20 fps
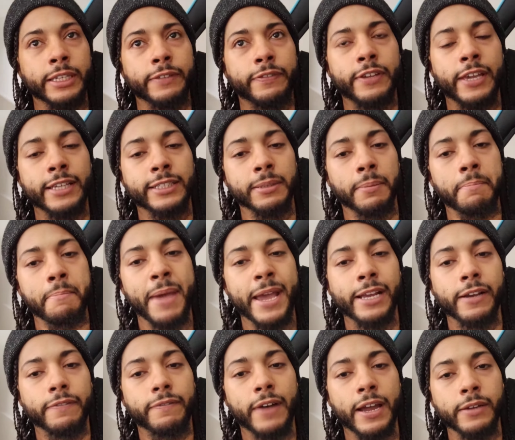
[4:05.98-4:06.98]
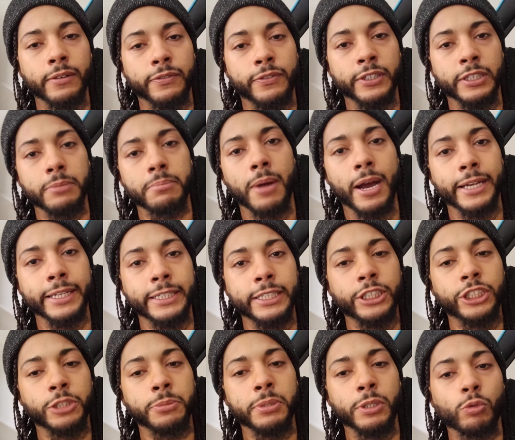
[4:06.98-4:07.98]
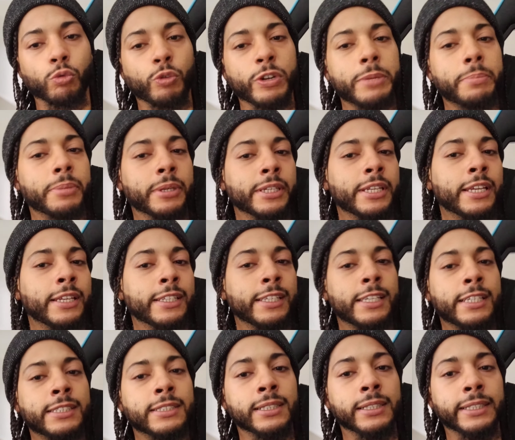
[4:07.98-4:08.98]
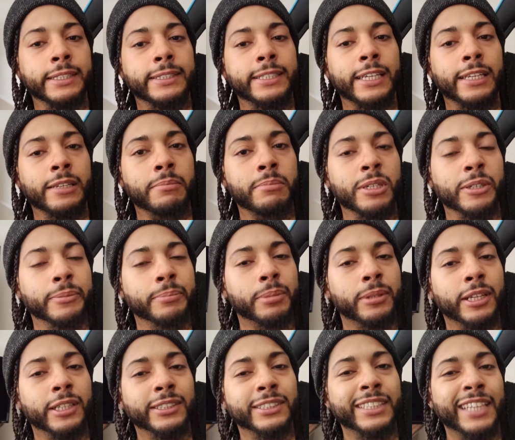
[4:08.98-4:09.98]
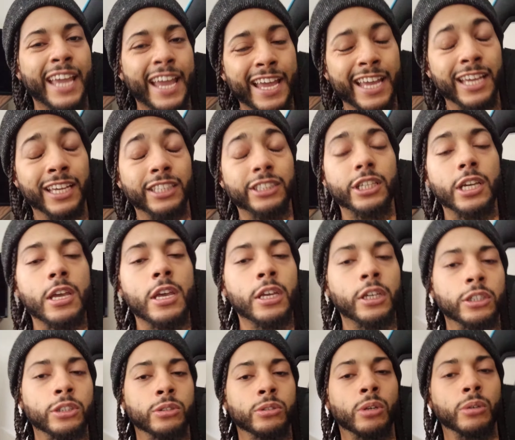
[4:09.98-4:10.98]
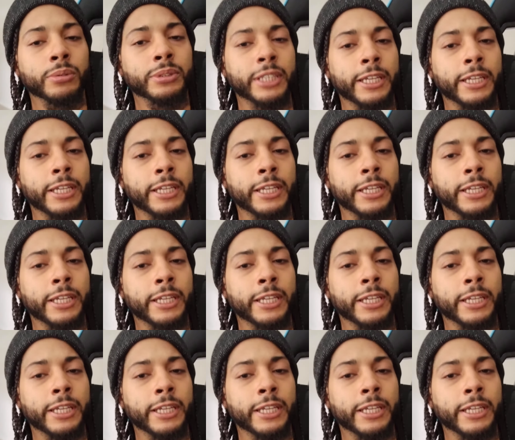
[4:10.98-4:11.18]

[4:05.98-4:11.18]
and if he has a mega fight with anybody, he should be reaping in easily $10 million plus cash. You know what